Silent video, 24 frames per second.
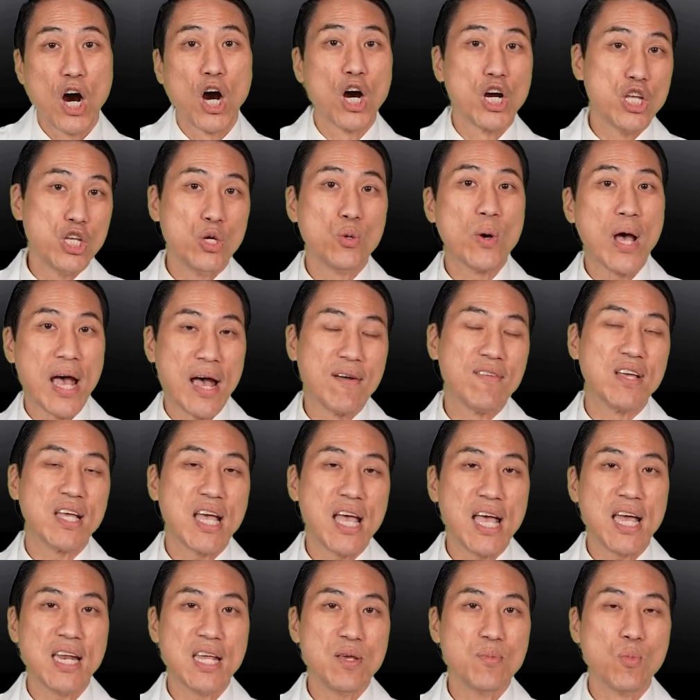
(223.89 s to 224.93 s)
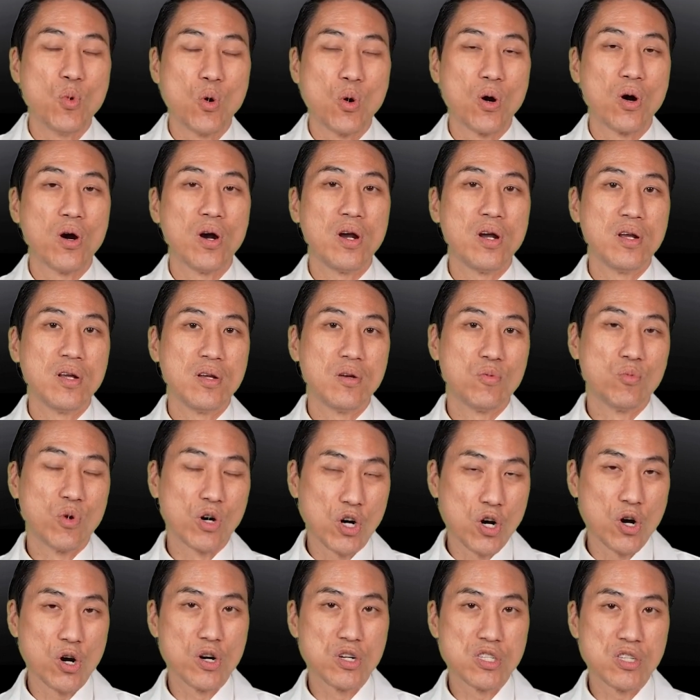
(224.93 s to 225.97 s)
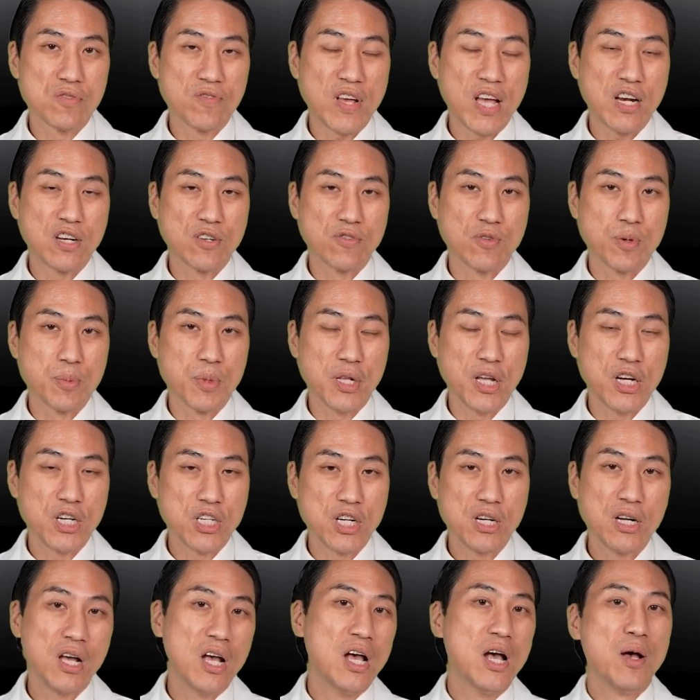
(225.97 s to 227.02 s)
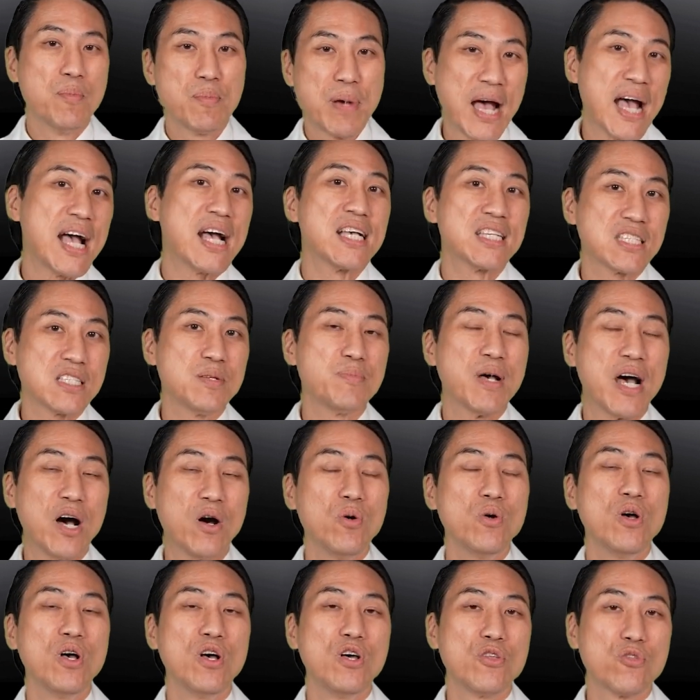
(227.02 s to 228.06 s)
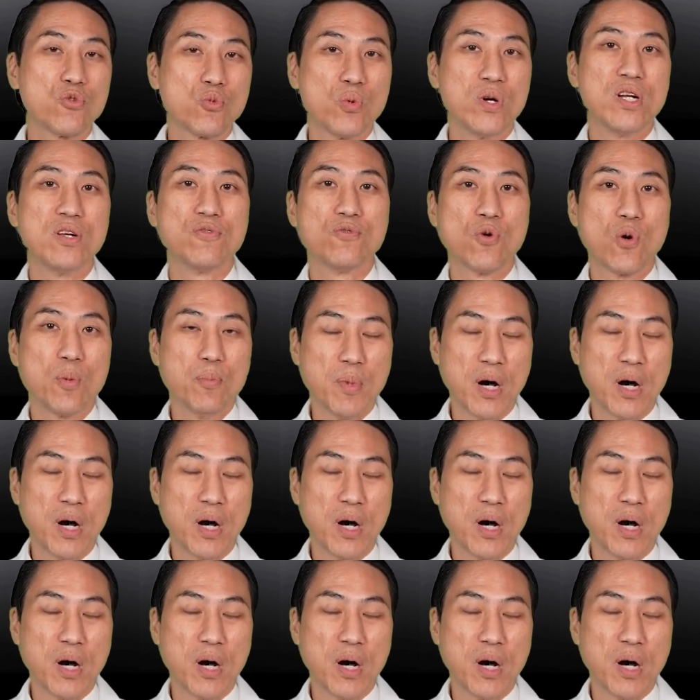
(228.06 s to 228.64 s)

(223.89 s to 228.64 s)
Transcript: are you having any more recurrence of atrial fibrillation past about 3 to 4